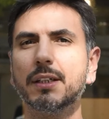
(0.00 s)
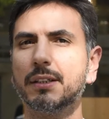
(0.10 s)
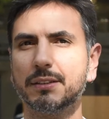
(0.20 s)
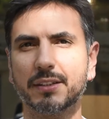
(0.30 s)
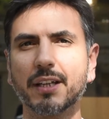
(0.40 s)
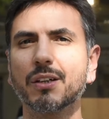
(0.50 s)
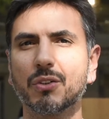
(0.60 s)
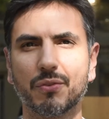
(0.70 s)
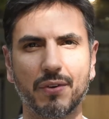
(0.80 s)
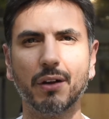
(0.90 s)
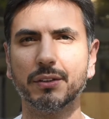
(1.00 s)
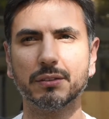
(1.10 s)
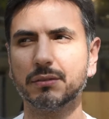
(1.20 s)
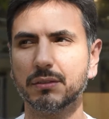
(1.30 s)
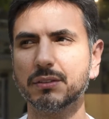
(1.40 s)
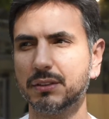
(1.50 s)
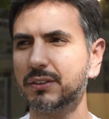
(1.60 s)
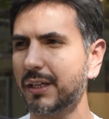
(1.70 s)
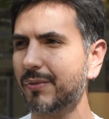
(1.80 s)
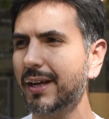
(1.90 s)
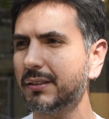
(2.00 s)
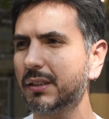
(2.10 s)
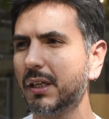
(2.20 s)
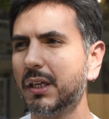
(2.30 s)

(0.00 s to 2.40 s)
a technical co-founder? Is that right?